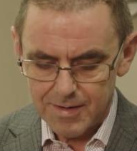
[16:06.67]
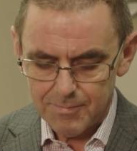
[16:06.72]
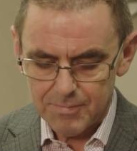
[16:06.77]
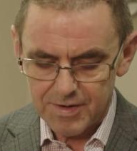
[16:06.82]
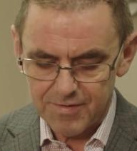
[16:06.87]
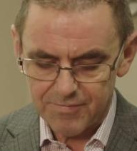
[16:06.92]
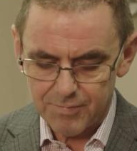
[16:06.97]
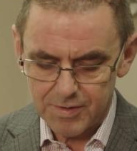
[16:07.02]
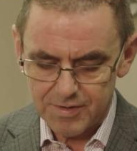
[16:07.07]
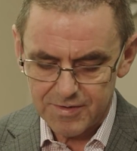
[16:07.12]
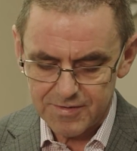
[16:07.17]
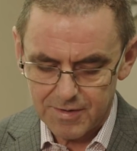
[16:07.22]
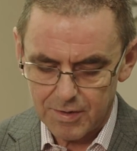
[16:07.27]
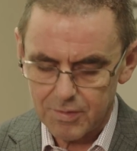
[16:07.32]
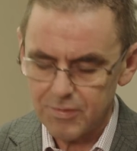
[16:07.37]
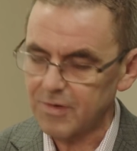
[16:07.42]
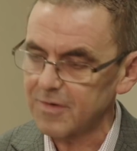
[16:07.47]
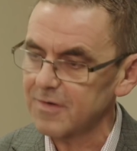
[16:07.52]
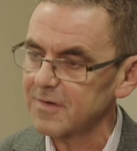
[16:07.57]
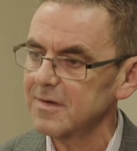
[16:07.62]
But if we
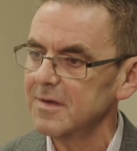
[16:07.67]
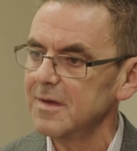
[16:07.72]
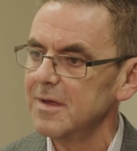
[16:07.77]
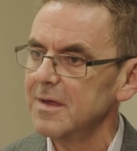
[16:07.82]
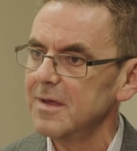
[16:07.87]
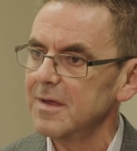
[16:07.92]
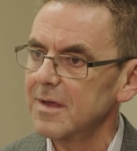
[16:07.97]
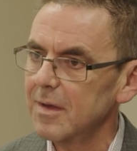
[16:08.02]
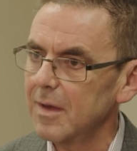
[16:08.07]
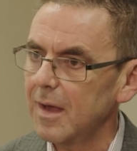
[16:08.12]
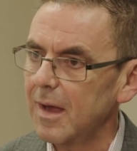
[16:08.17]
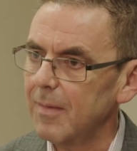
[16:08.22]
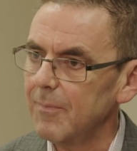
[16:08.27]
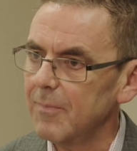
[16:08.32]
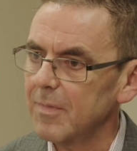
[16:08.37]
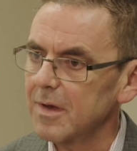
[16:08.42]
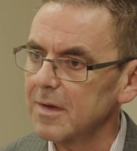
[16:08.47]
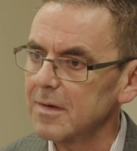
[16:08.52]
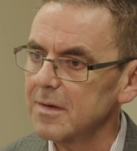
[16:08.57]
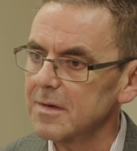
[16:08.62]
don't,
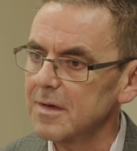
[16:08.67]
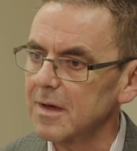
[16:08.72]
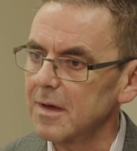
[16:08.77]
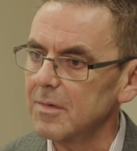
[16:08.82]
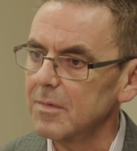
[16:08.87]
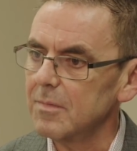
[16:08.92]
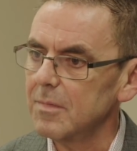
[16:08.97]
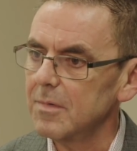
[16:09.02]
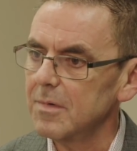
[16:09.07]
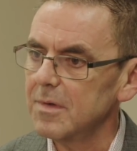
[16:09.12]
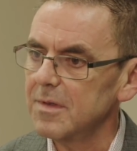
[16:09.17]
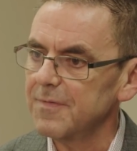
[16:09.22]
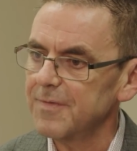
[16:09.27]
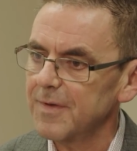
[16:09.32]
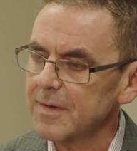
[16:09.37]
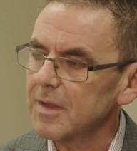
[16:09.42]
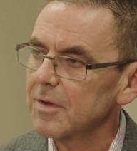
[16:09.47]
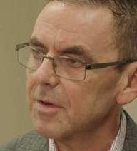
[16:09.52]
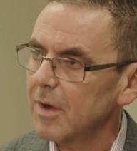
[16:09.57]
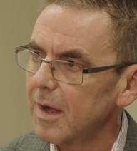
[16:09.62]
the
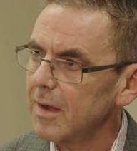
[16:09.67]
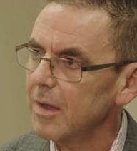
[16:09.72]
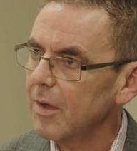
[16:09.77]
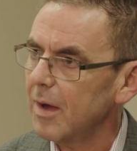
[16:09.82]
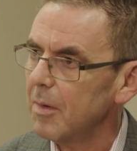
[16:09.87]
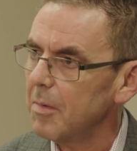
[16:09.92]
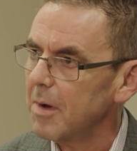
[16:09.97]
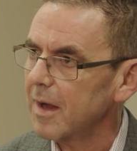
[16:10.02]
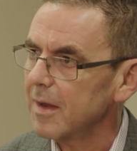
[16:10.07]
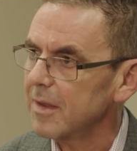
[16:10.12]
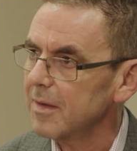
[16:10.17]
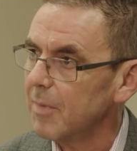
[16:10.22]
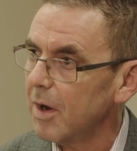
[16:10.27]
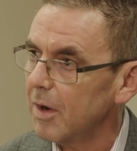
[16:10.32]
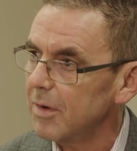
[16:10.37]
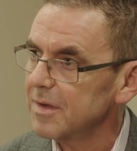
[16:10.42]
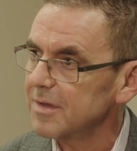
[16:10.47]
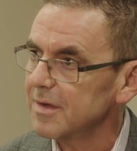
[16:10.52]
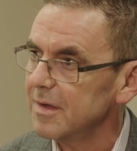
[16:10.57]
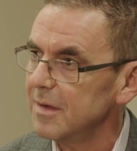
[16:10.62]
thing that I lie awake the
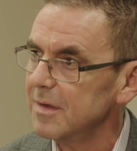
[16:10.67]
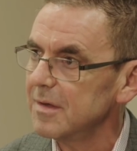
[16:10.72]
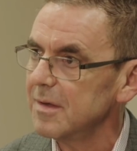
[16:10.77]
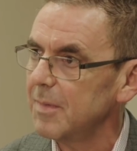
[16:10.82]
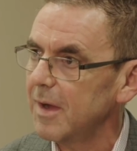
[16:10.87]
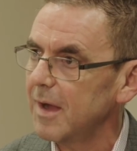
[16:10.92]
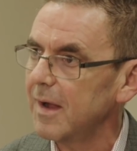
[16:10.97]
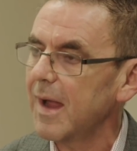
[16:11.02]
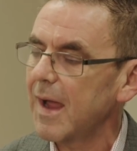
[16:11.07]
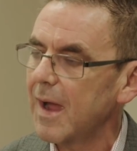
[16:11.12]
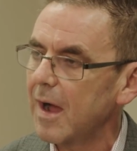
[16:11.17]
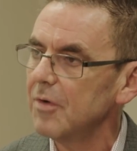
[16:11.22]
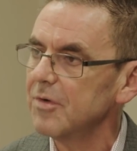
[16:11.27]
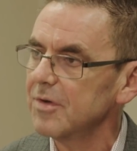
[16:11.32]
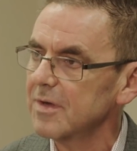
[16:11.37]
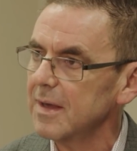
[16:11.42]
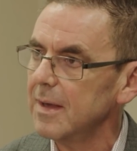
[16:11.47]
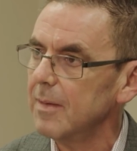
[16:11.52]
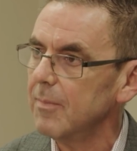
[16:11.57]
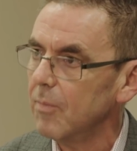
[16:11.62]
most is about how
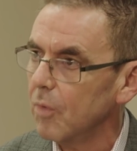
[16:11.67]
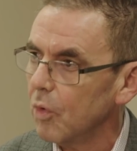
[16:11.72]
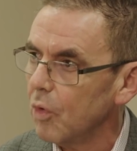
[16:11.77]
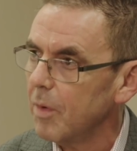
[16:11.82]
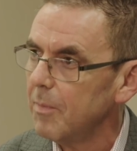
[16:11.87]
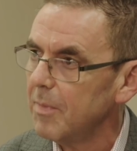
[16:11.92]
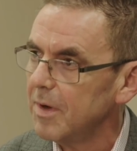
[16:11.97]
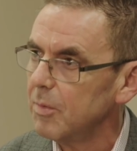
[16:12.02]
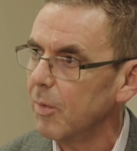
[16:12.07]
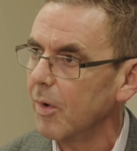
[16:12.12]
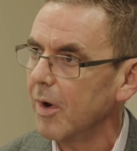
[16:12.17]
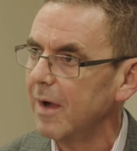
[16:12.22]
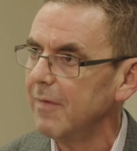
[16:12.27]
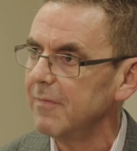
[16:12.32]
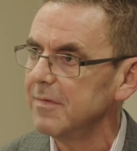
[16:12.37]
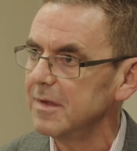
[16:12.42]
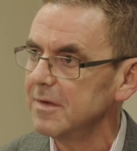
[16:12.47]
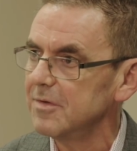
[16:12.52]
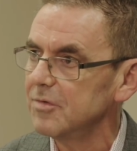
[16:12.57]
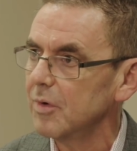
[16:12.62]
to get more
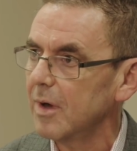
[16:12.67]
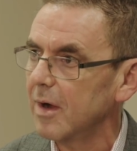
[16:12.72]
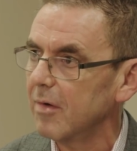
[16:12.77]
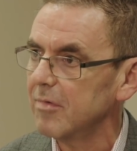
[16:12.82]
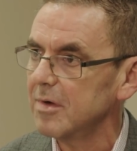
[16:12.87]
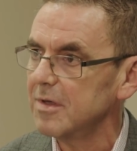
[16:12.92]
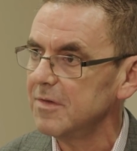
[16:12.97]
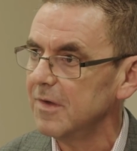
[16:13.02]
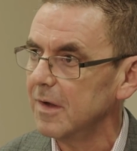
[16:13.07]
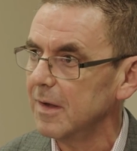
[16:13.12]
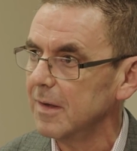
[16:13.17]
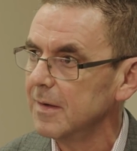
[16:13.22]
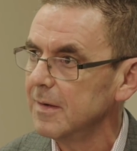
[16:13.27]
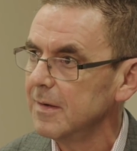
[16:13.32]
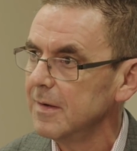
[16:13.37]
midwives into our region